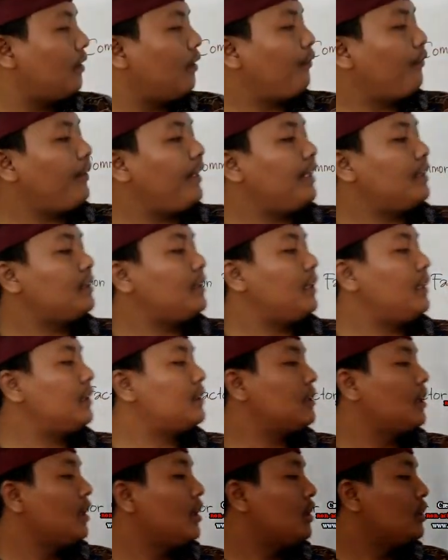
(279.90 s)
of 8
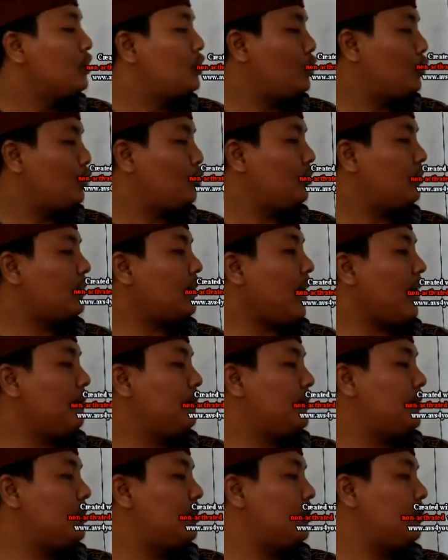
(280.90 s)
is 2
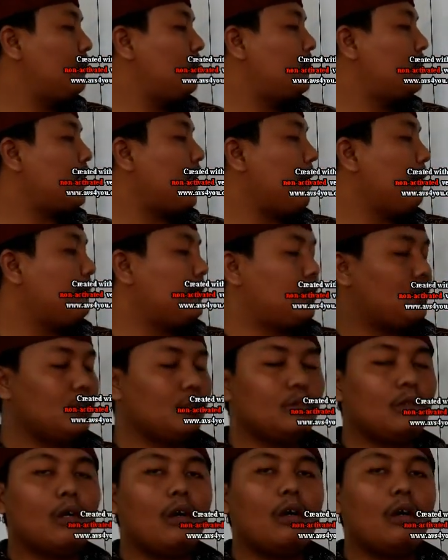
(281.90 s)
times 2 times 2,